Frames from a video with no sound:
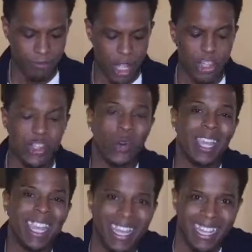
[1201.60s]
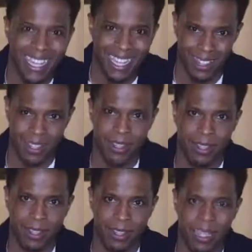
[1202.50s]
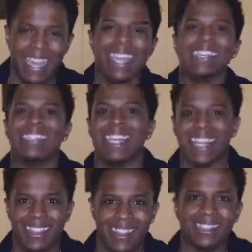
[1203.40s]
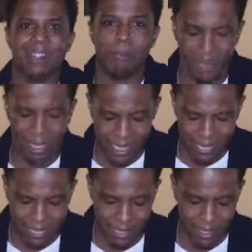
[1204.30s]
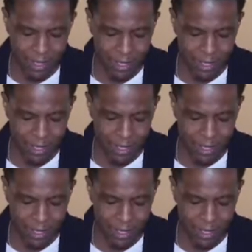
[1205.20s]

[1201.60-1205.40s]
Your healing is in the simplicity.